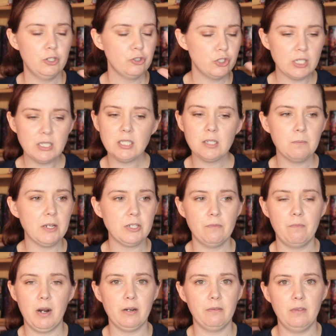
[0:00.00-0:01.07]
You're just as much
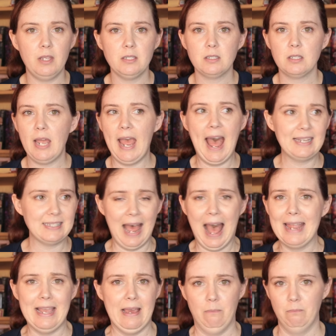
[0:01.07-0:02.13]
a part of this as
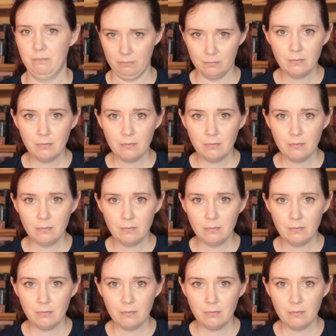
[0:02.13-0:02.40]
I am.